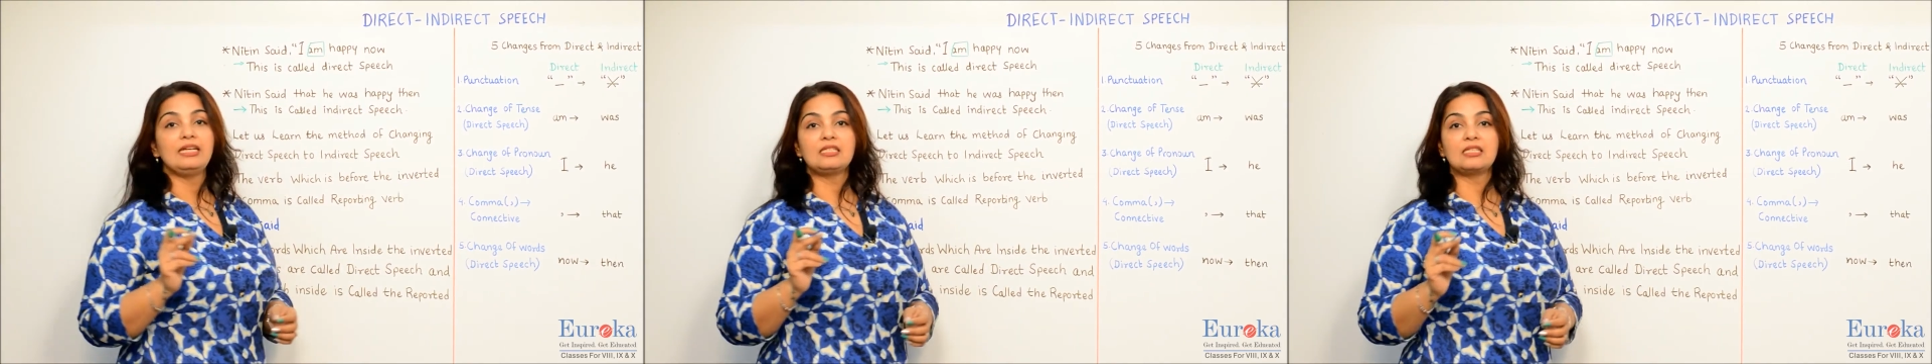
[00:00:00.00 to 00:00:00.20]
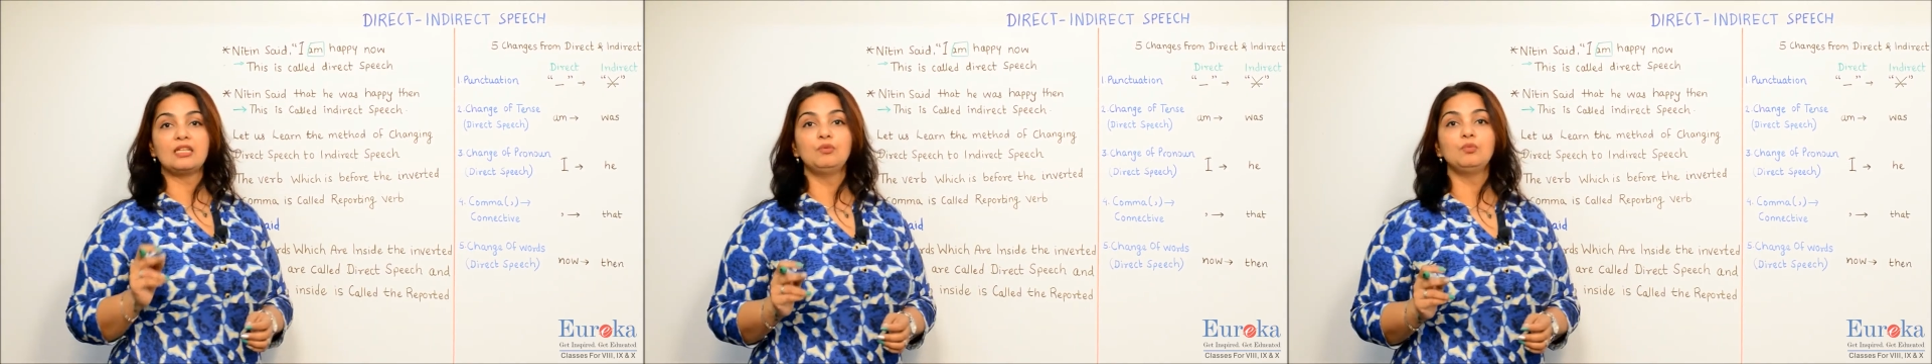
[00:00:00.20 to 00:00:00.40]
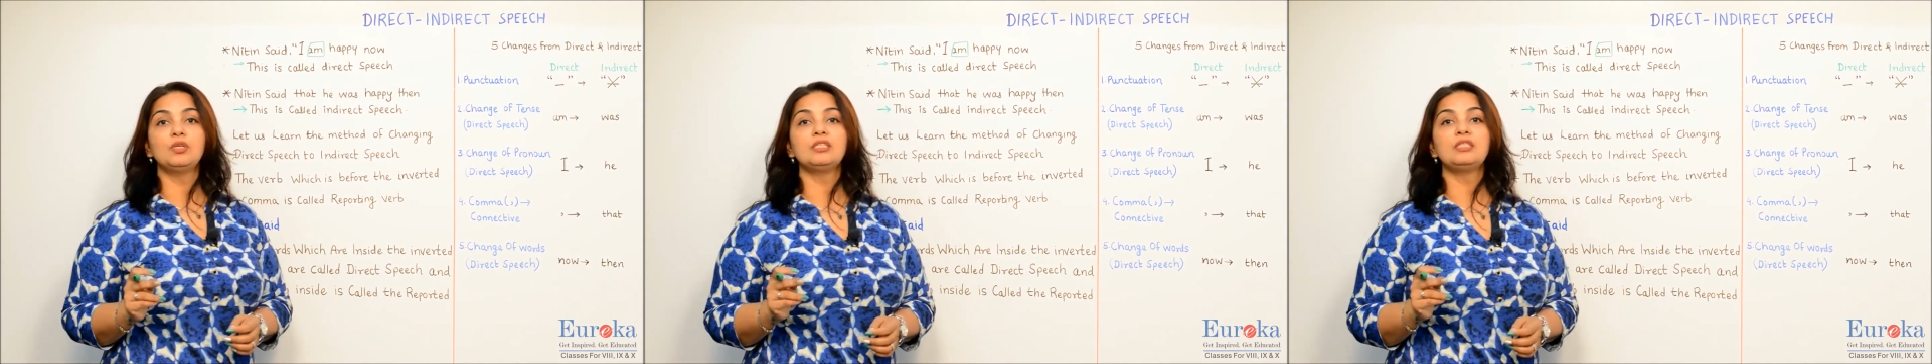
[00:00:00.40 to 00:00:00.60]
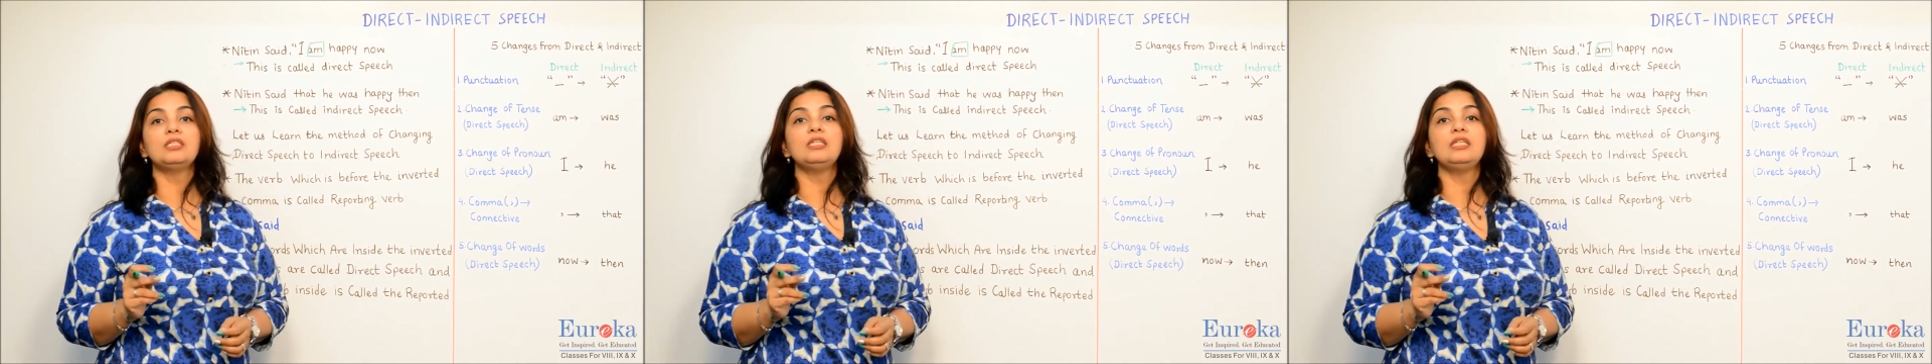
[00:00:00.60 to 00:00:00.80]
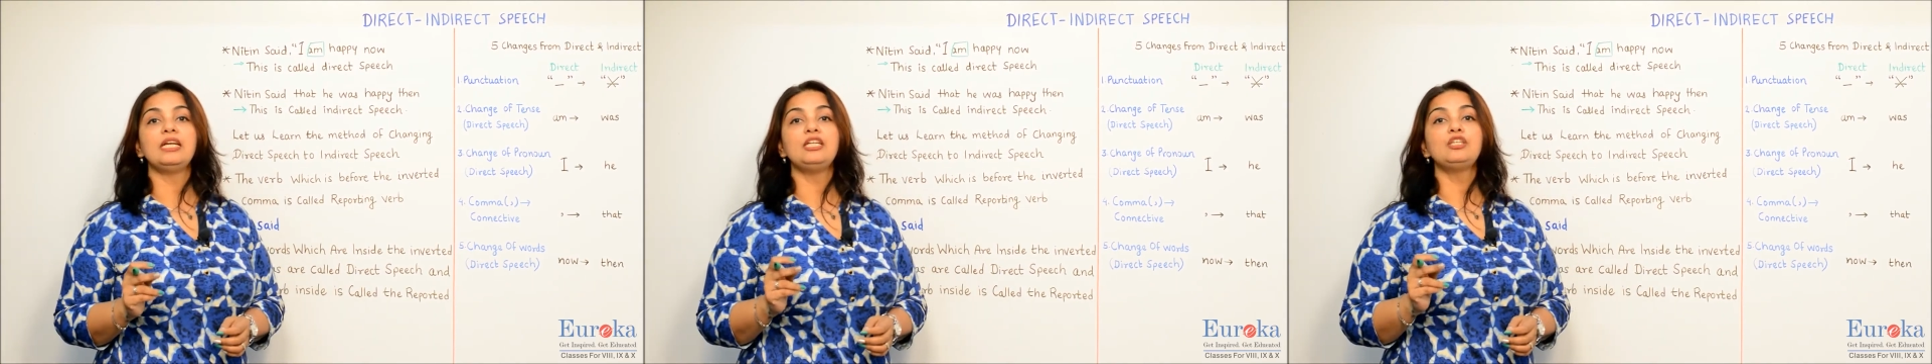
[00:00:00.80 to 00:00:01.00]
is
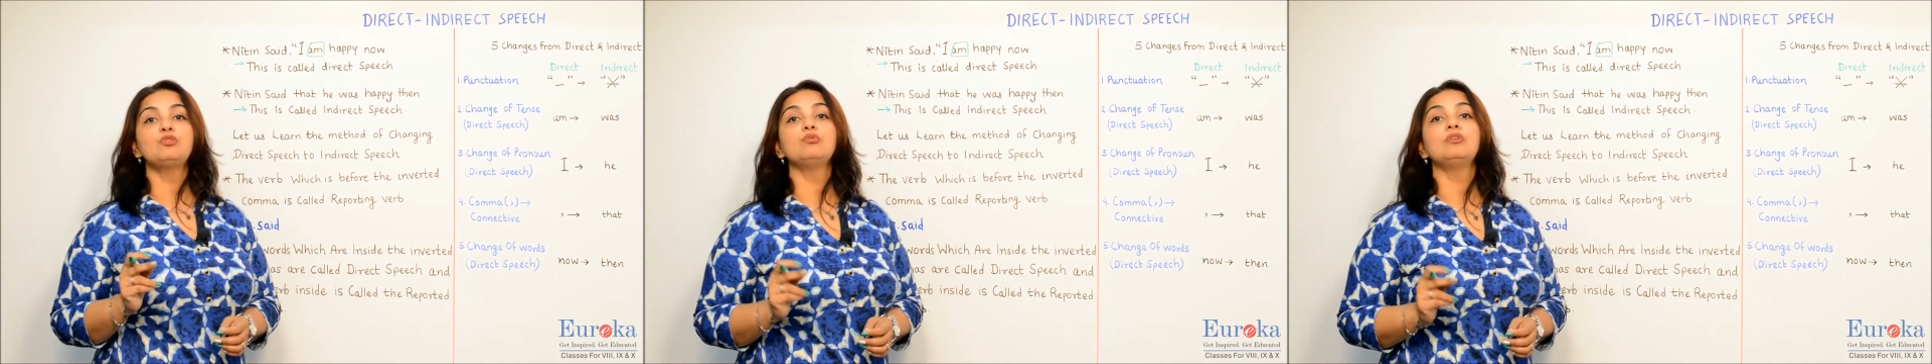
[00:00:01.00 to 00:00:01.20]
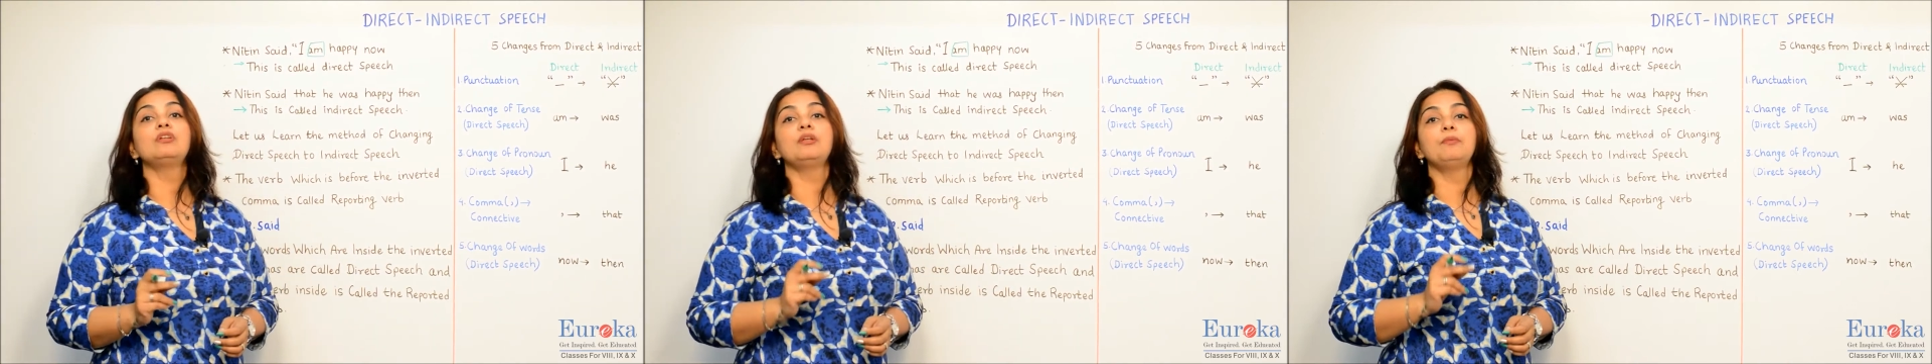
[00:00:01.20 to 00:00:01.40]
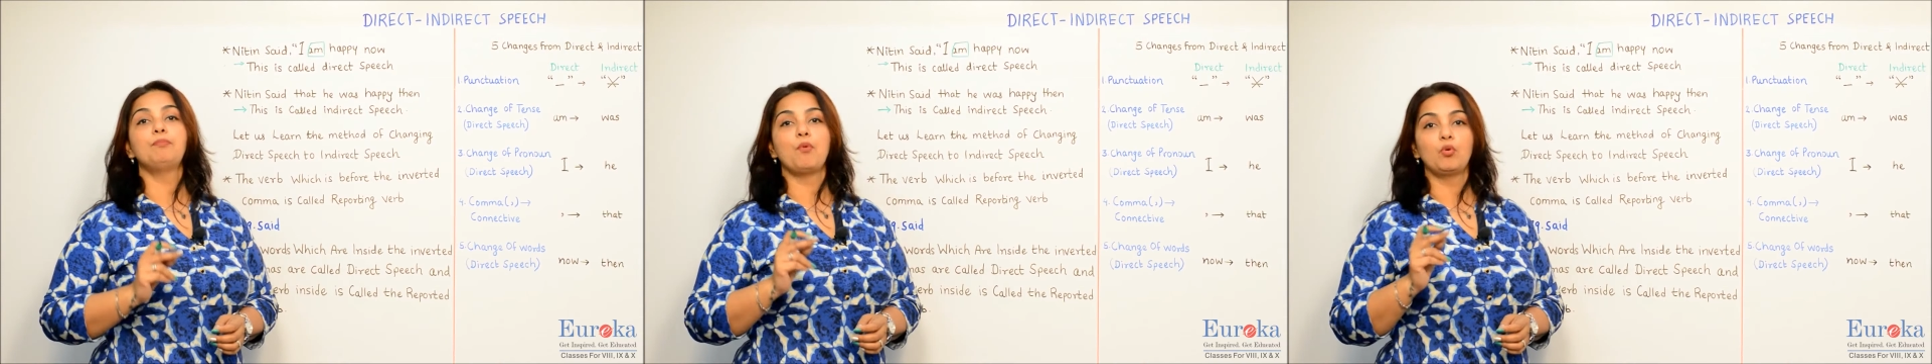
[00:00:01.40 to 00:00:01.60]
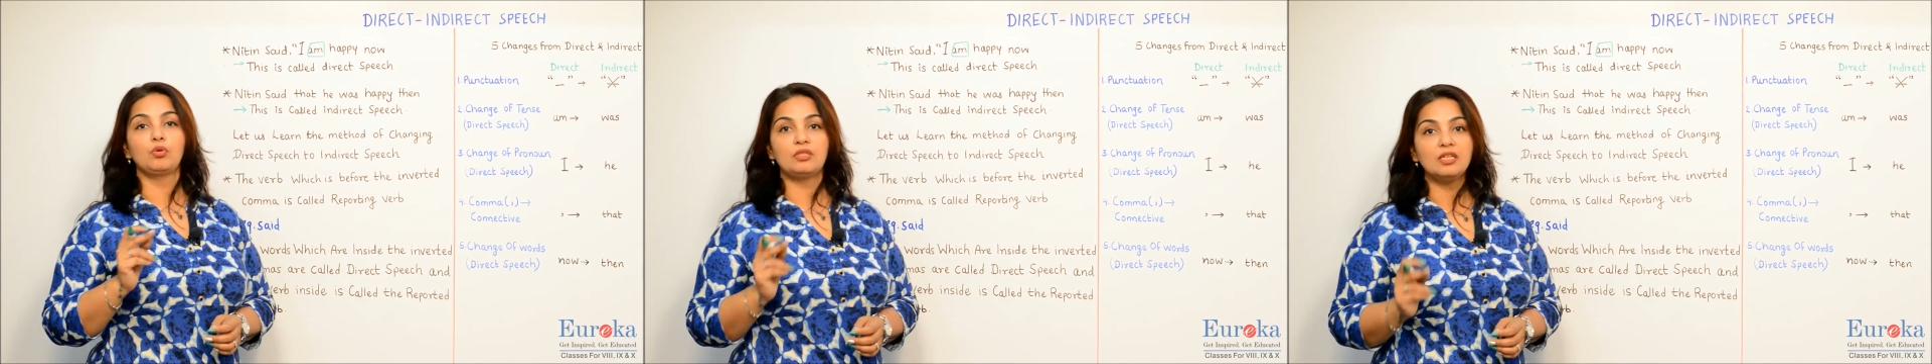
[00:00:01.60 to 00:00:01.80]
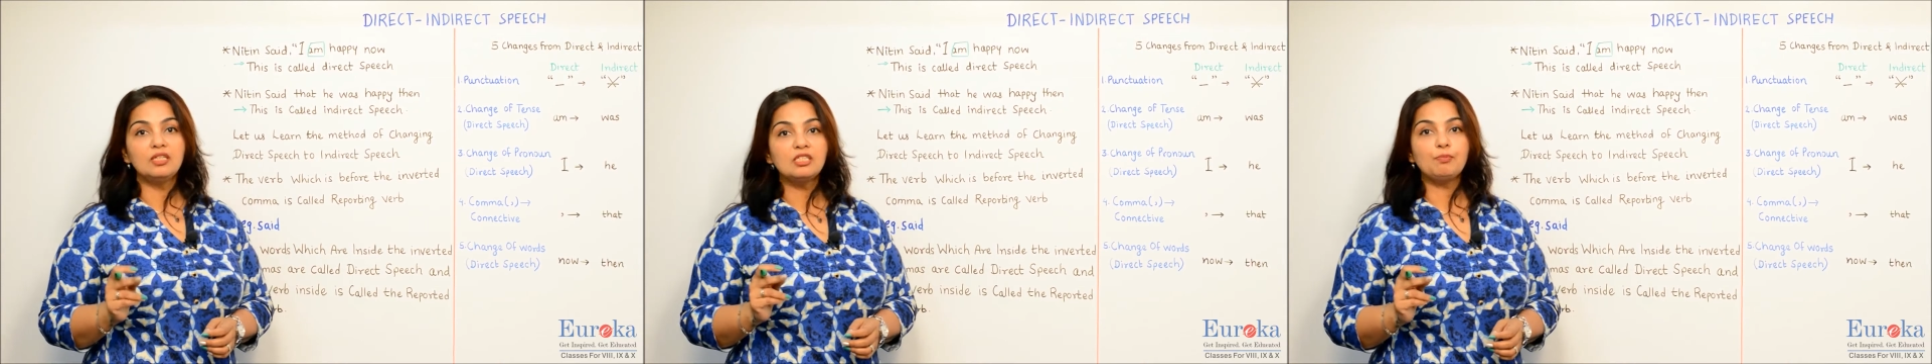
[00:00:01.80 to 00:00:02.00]
converted into a
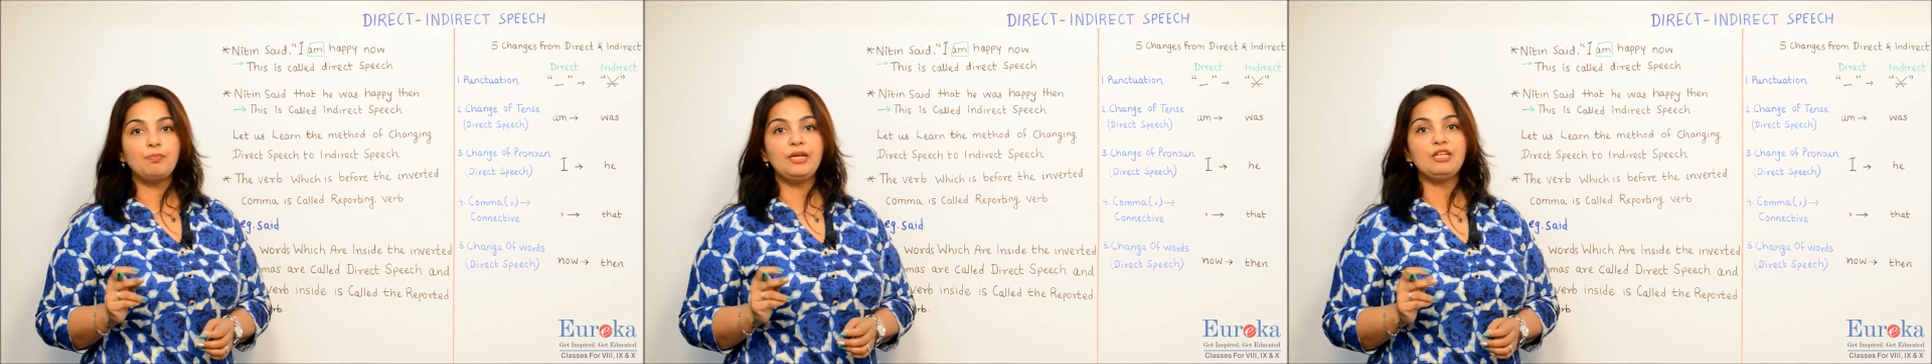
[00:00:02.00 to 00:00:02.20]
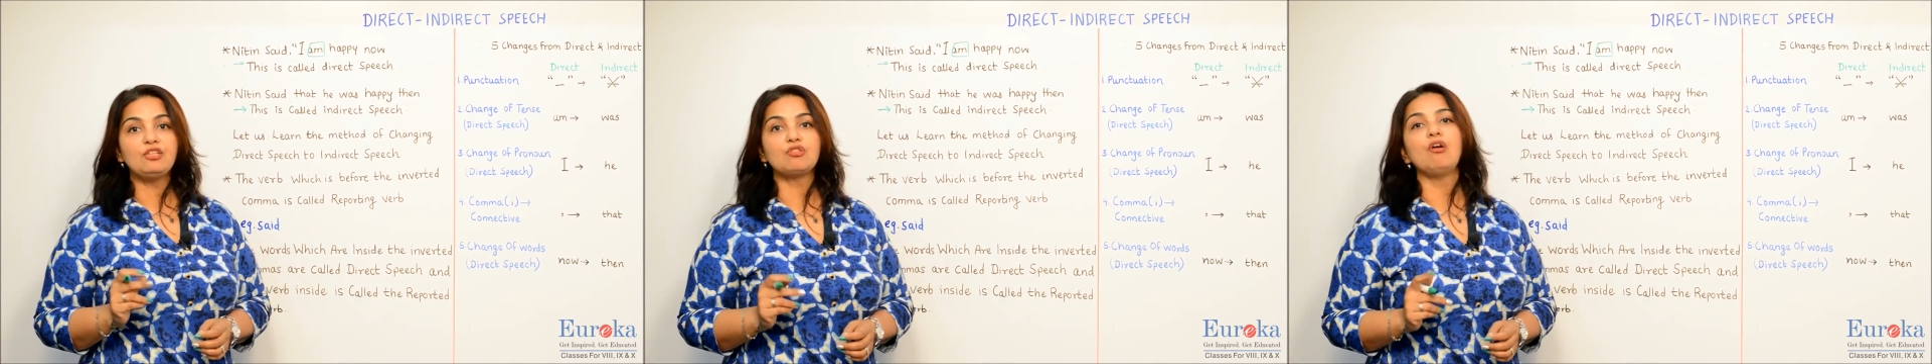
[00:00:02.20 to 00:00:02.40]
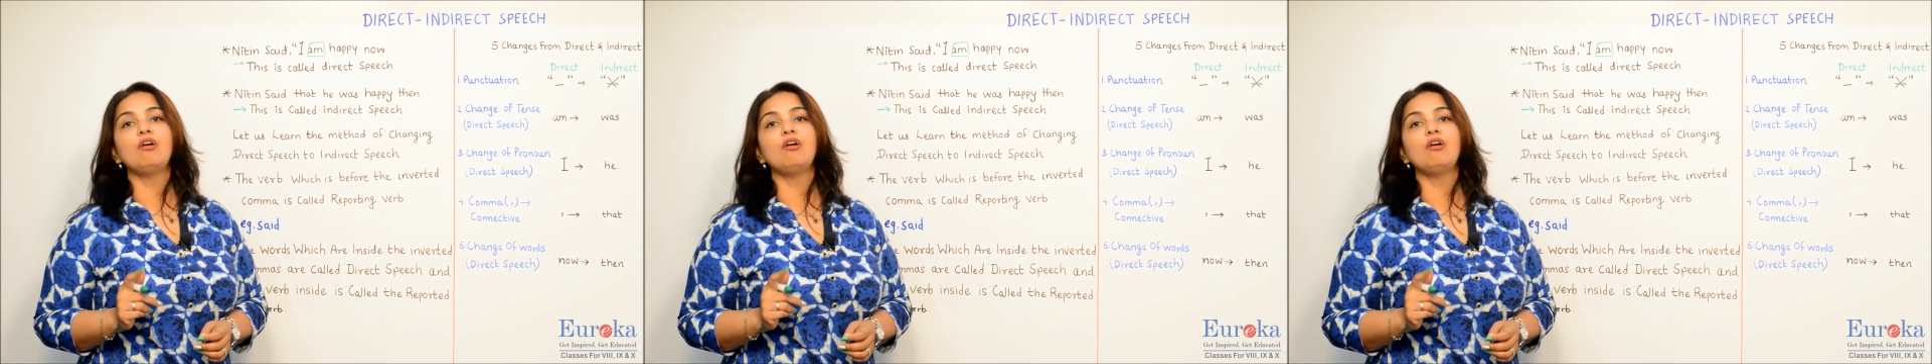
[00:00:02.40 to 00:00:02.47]
reported speech